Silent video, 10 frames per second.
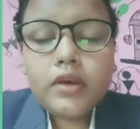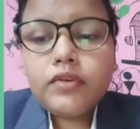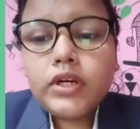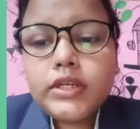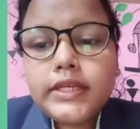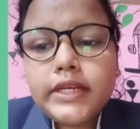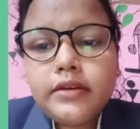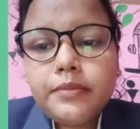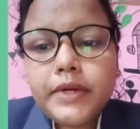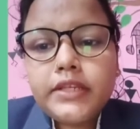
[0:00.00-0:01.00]
What is
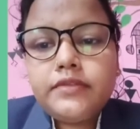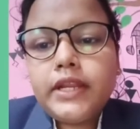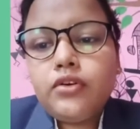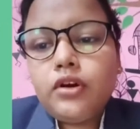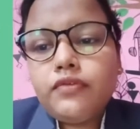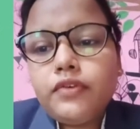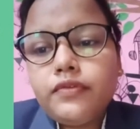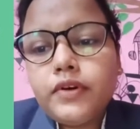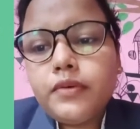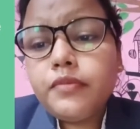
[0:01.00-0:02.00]
enterprise value of a
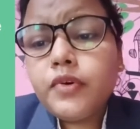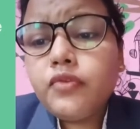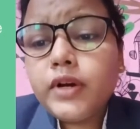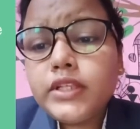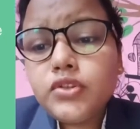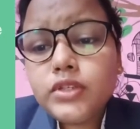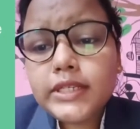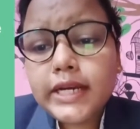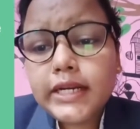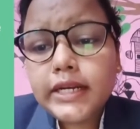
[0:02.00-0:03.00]
firm? Once you
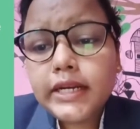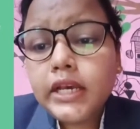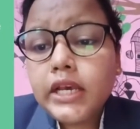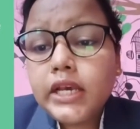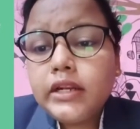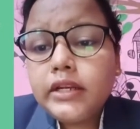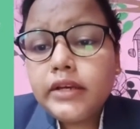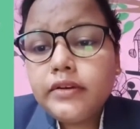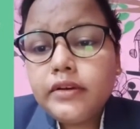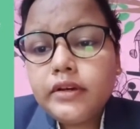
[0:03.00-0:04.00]
started
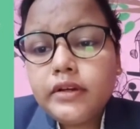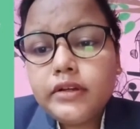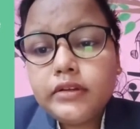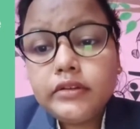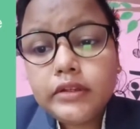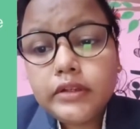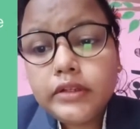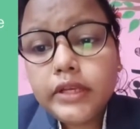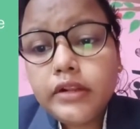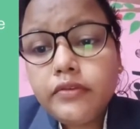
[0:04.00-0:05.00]

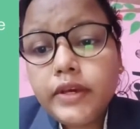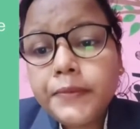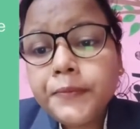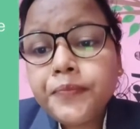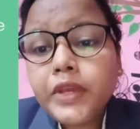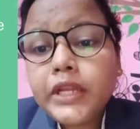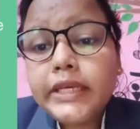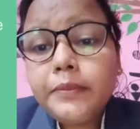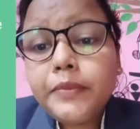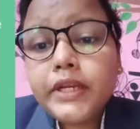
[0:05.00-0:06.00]
delving
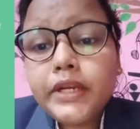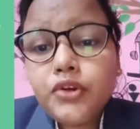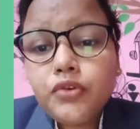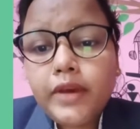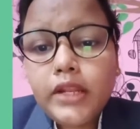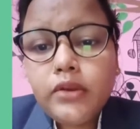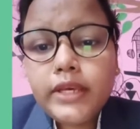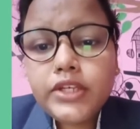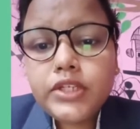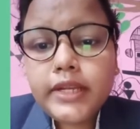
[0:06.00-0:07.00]
deeper into
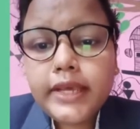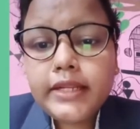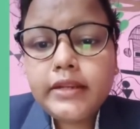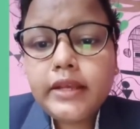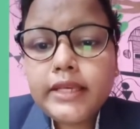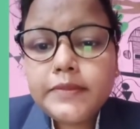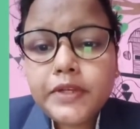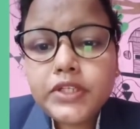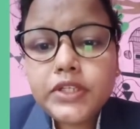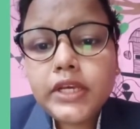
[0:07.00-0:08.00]
valuation and
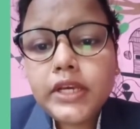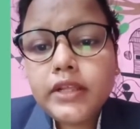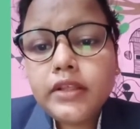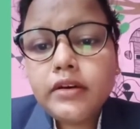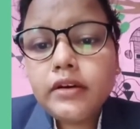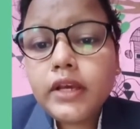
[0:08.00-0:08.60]
especially in the